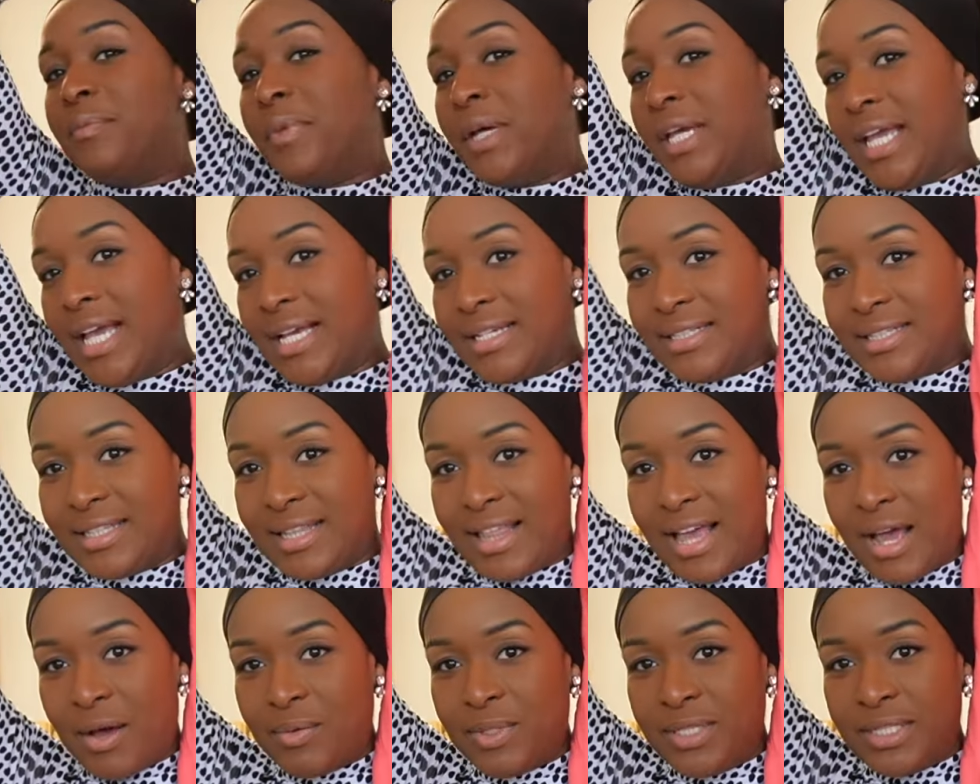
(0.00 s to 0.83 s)
But yes,
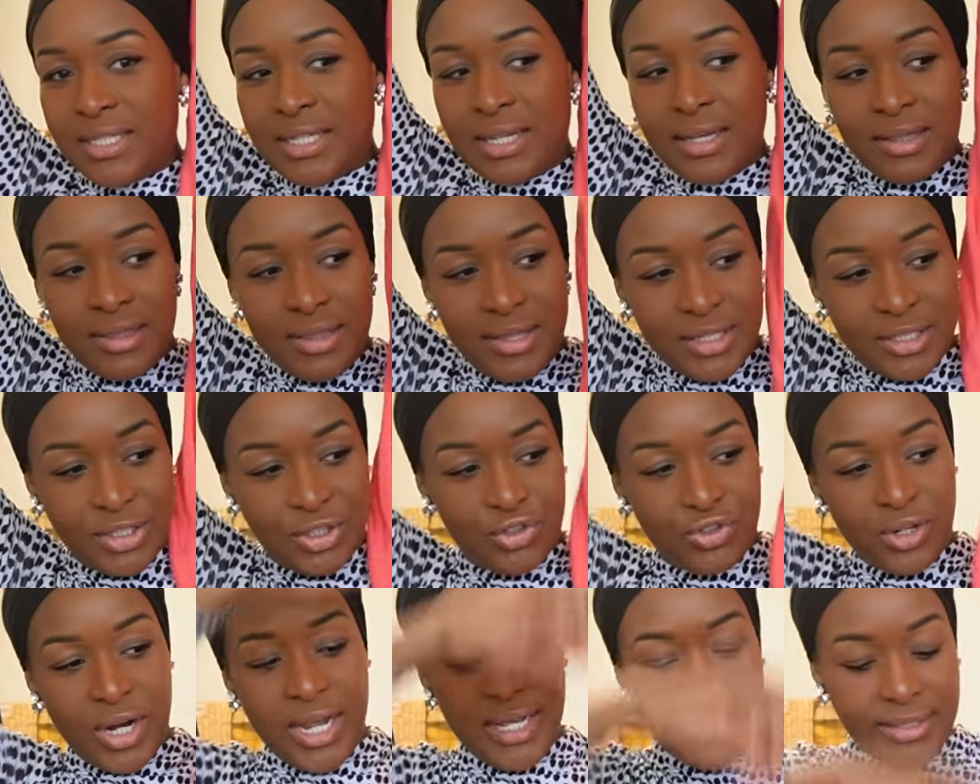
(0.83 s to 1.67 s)
that was this
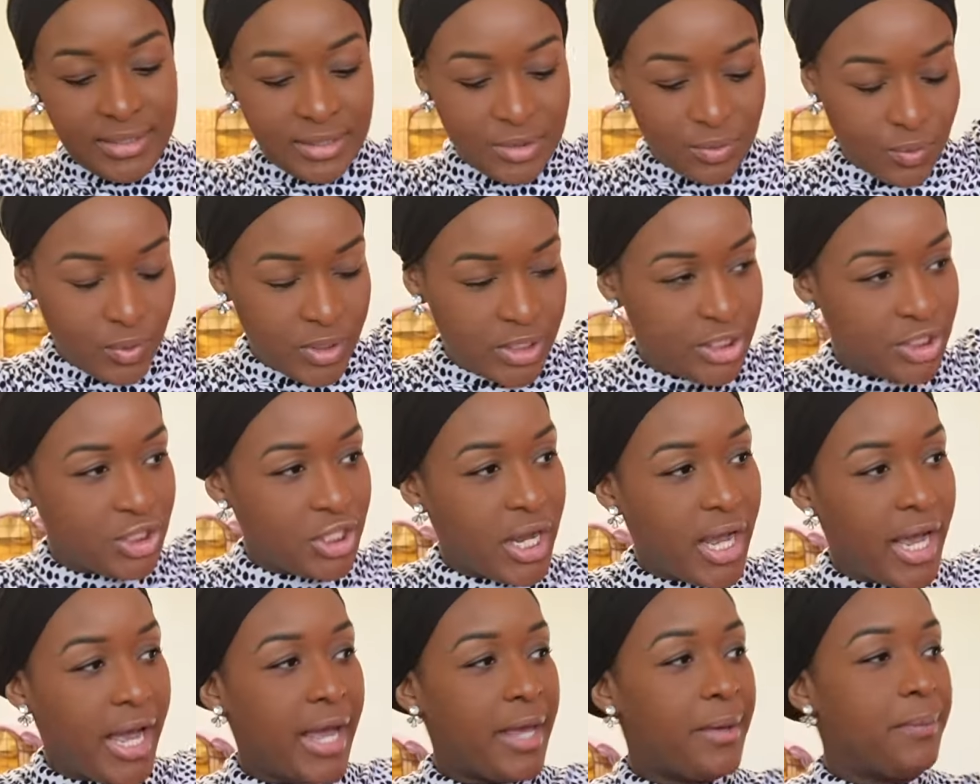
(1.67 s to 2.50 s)
dress, which
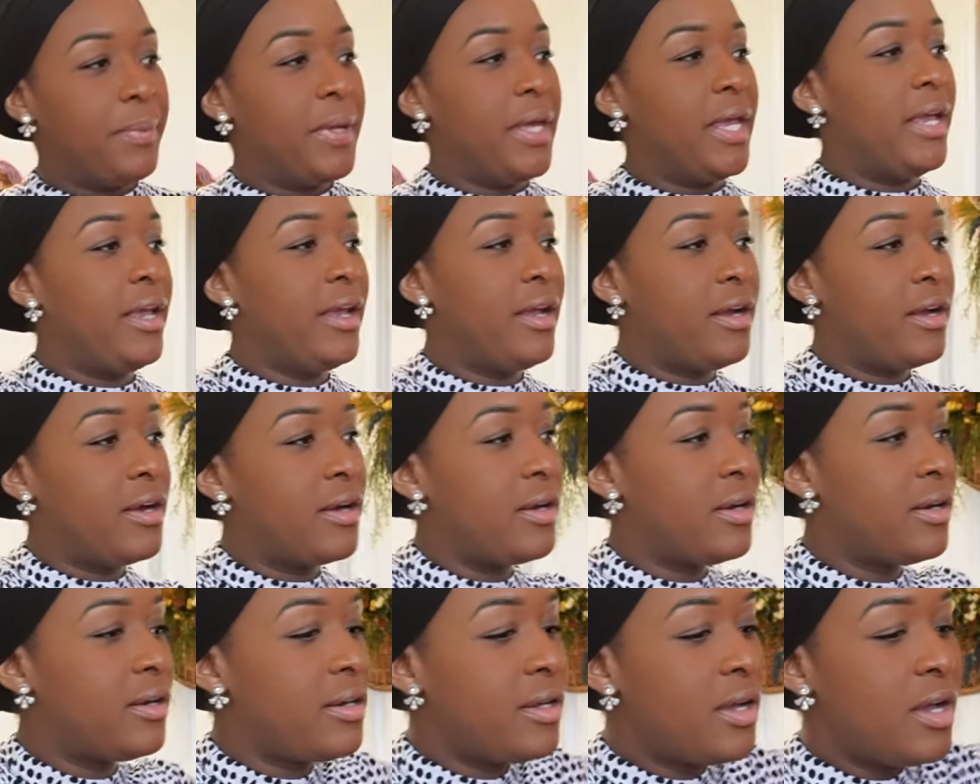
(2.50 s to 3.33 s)
I
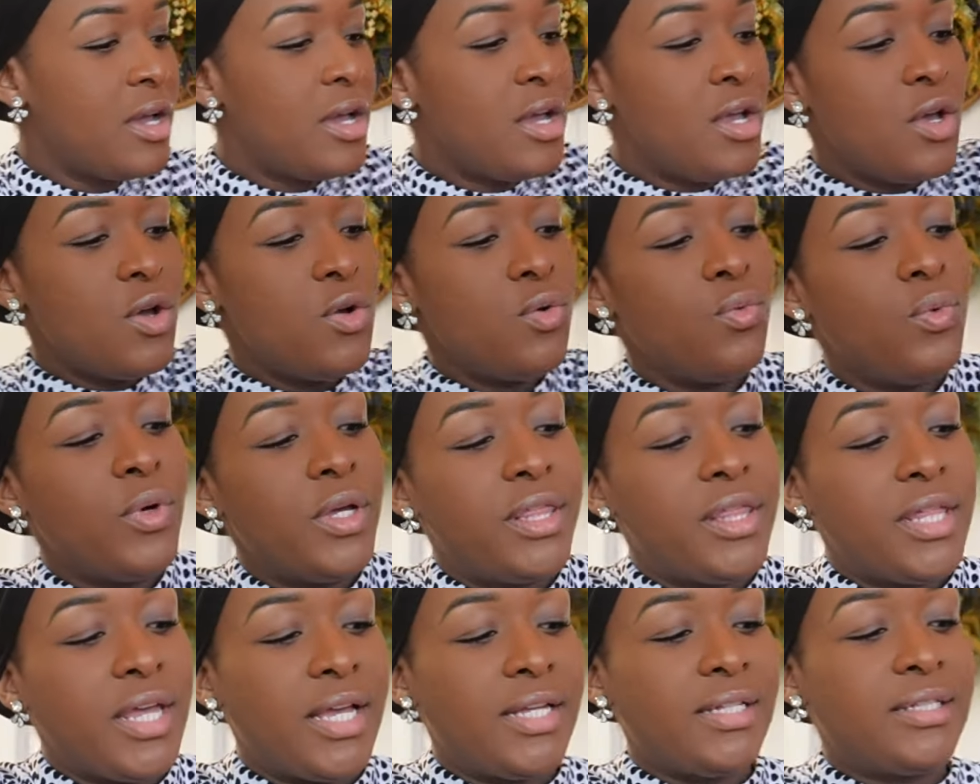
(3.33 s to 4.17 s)
paired
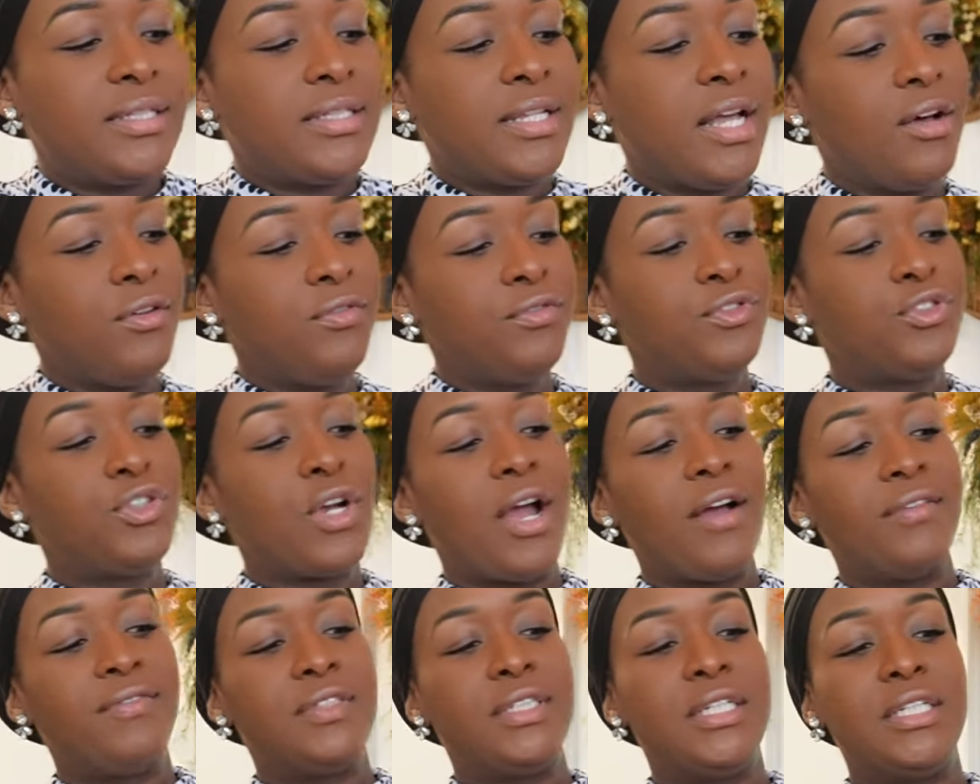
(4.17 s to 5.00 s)
with a
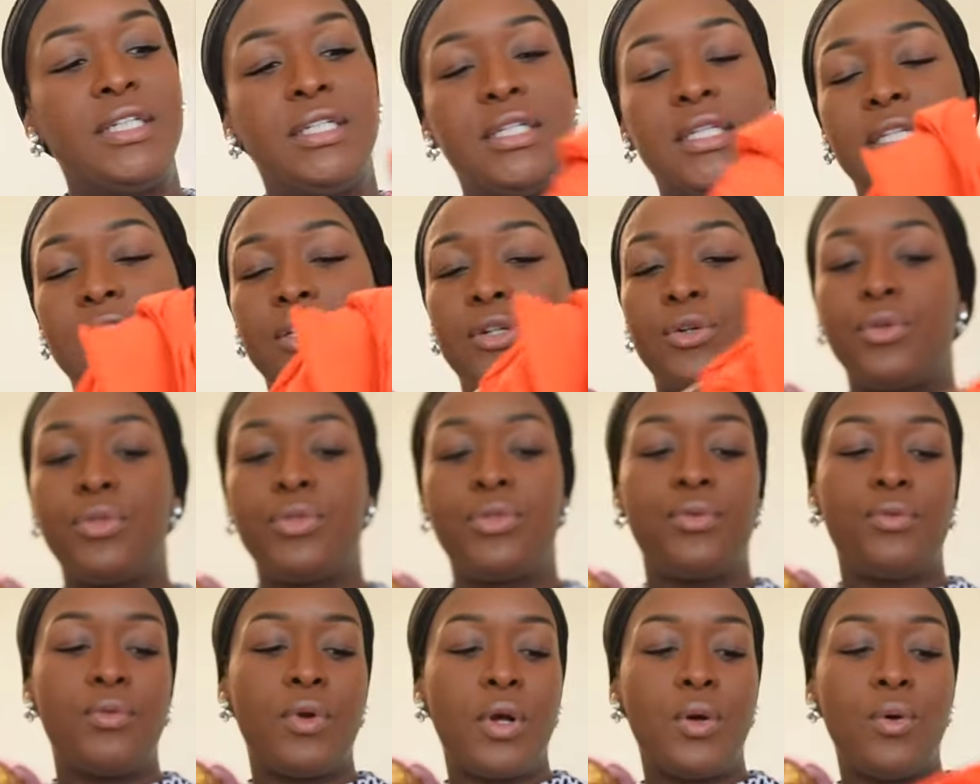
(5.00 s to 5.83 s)
self-drafted little
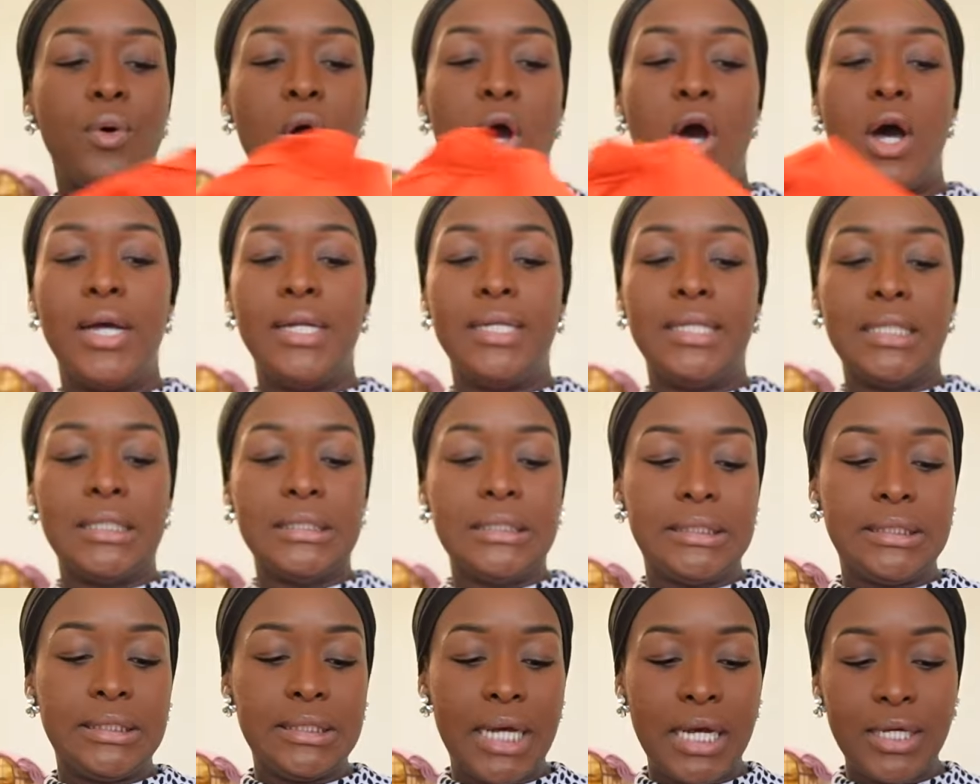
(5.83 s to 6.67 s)

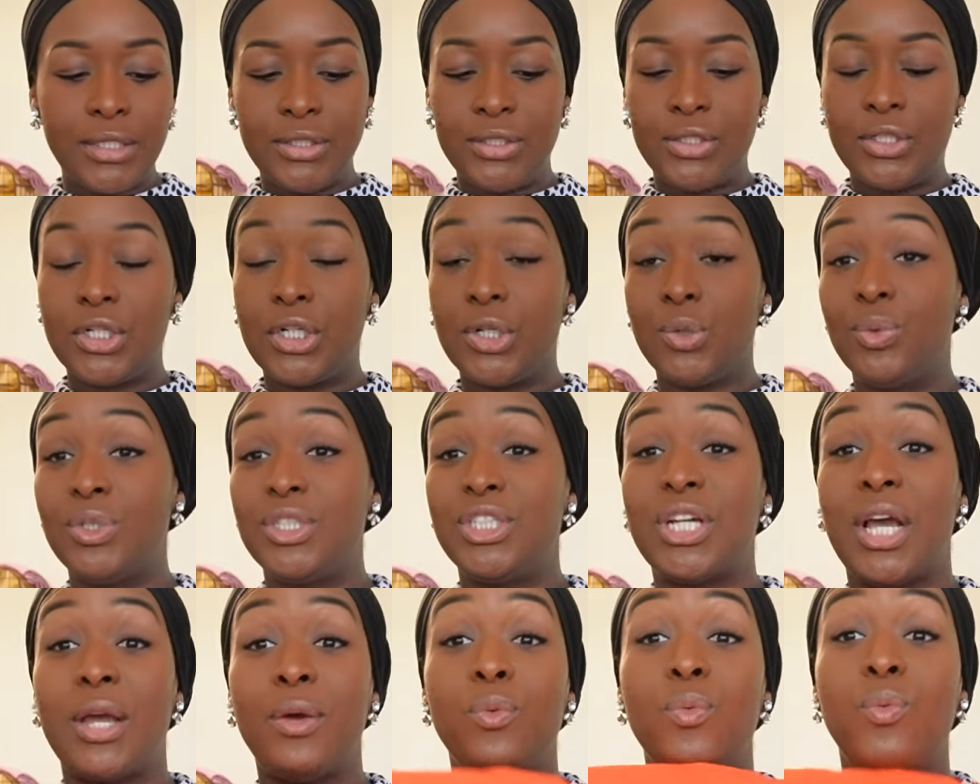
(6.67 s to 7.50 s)
throw-on duster,
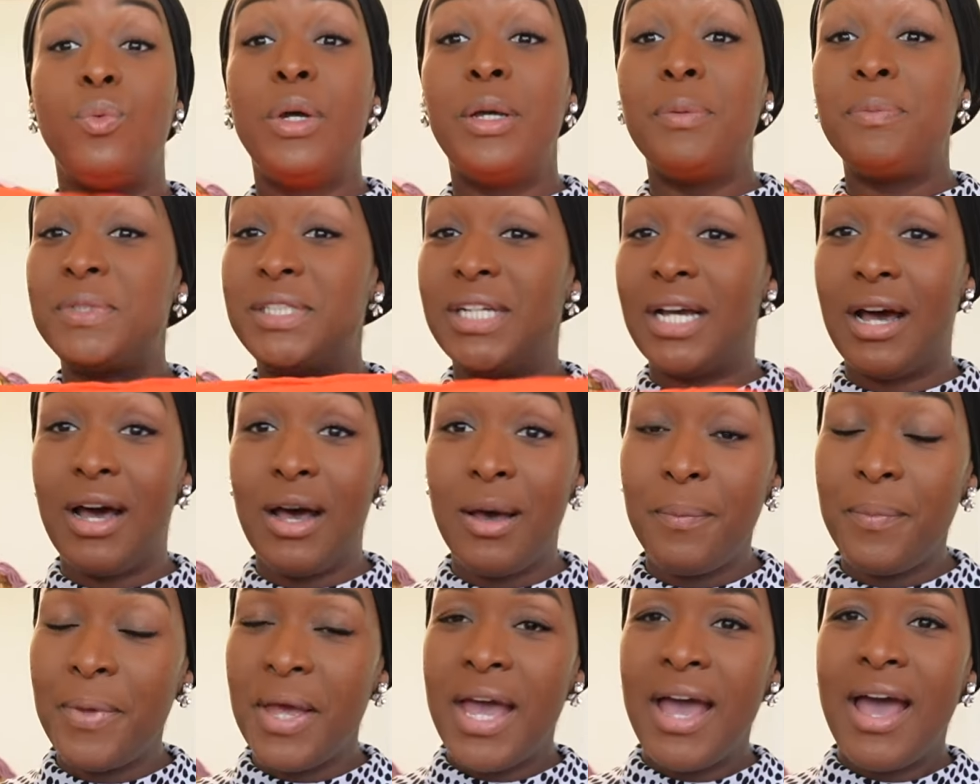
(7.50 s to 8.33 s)
which I whipped
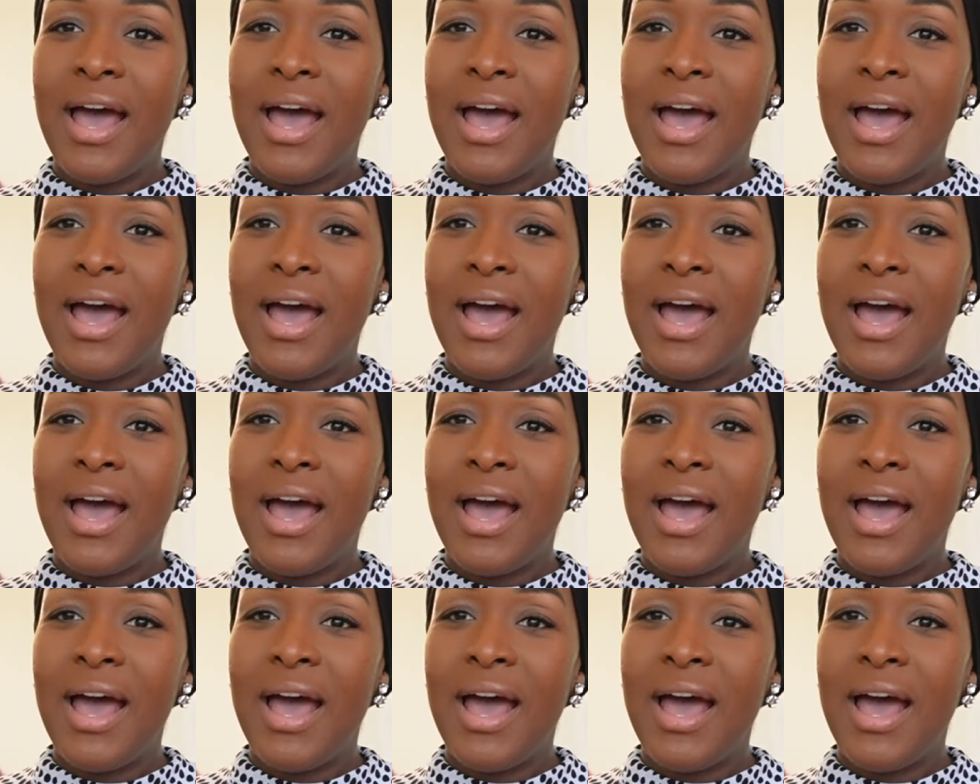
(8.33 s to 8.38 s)
up.